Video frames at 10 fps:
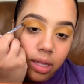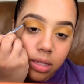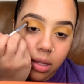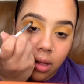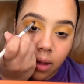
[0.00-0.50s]
into
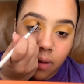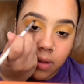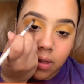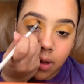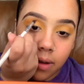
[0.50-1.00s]
the cut crease
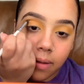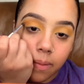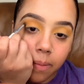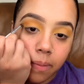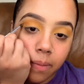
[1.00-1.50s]
here.
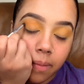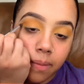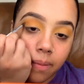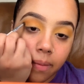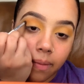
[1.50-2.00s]

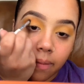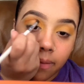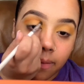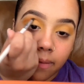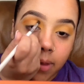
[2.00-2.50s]

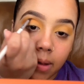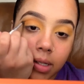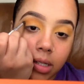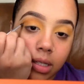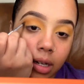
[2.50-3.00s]
So it's
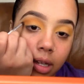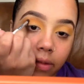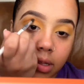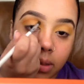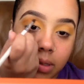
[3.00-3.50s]
just gonna give
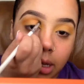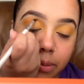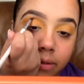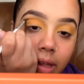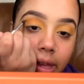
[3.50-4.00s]
it some type
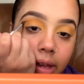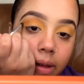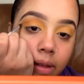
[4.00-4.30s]
of like